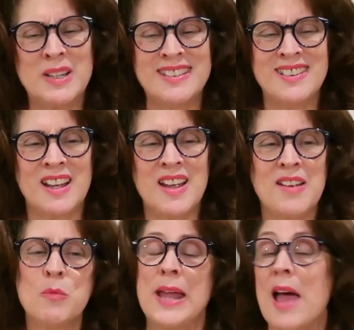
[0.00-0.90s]
well,
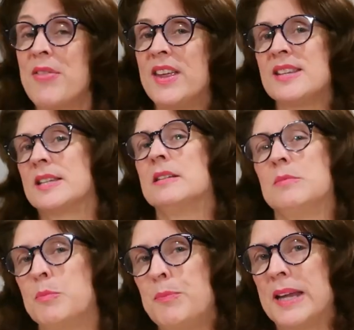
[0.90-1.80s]
we have things
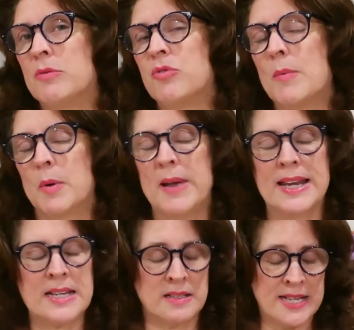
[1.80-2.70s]
in big
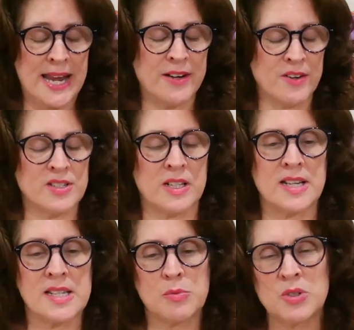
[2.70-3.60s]
Rubbermaid containers, and
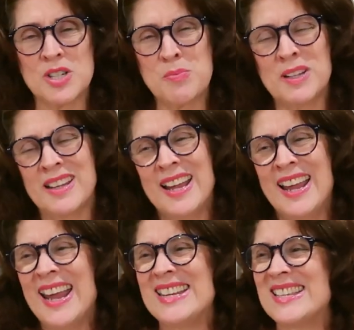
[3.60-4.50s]
he says, well, just put,
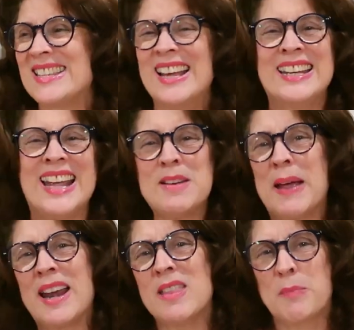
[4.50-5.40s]
he says, get them
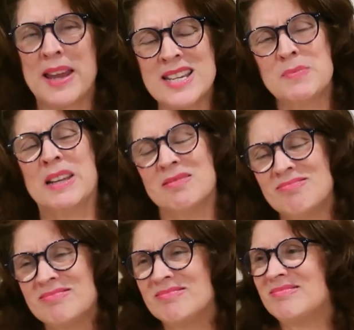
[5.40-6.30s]
out of the basement.
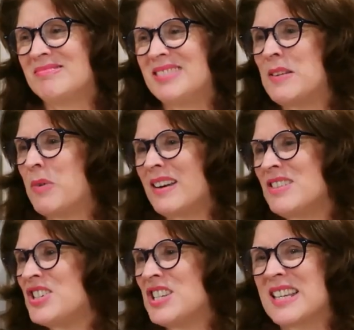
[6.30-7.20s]
Like, why
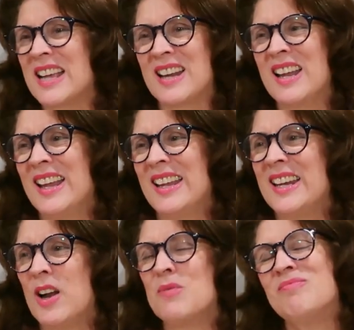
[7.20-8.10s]
don't you just get,
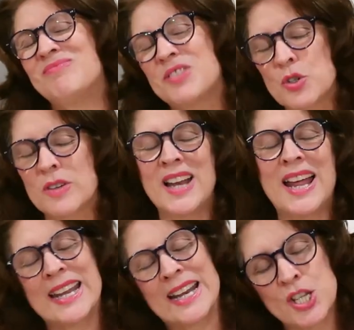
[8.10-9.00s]
you know, sort of
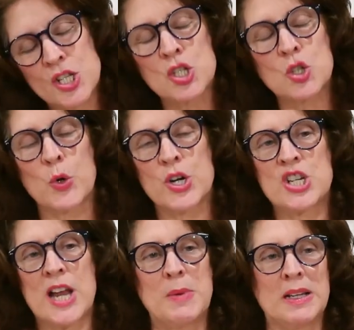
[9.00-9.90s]
not get a storage
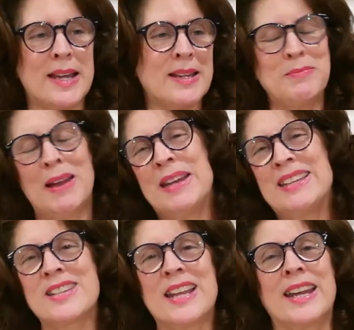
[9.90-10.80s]
shed, but like maybe
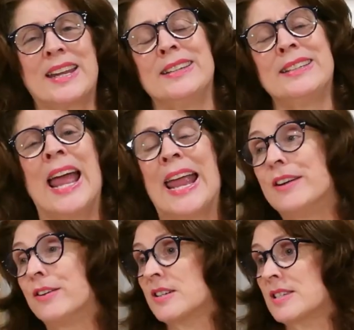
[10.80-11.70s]
just get a
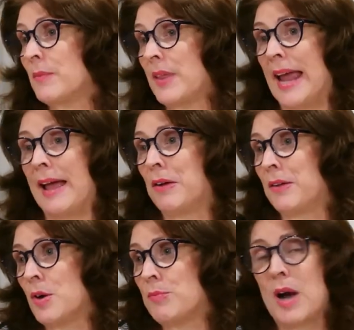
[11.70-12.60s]
container or something out
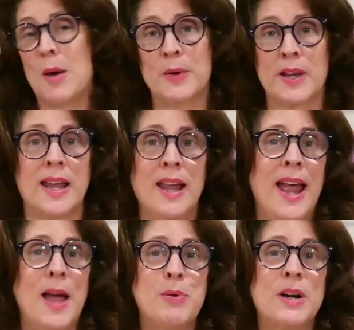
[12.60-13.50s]
on your property
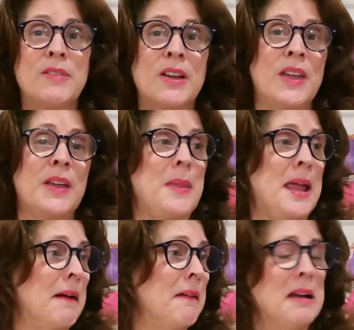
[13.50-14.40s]
and put everything in
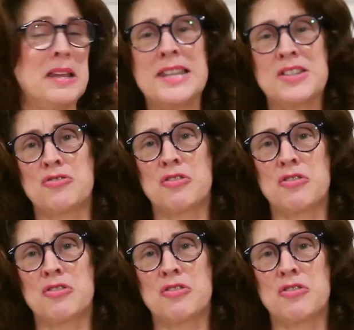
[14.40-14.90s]
there. It's